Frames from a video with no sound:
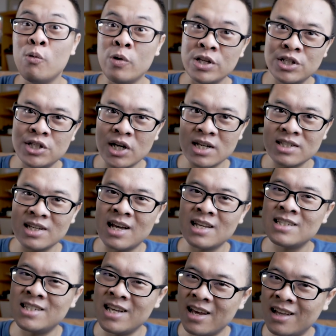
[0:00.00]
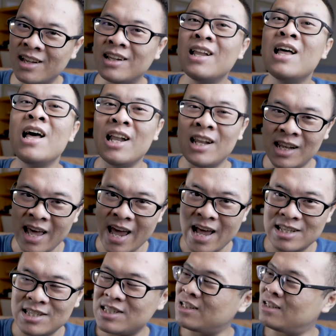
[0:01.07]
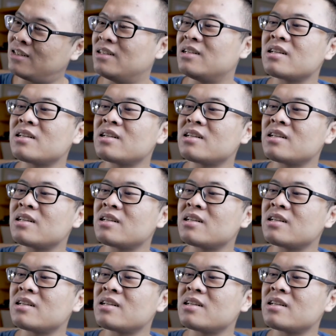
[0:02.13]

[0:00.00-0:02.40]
with just a single lens.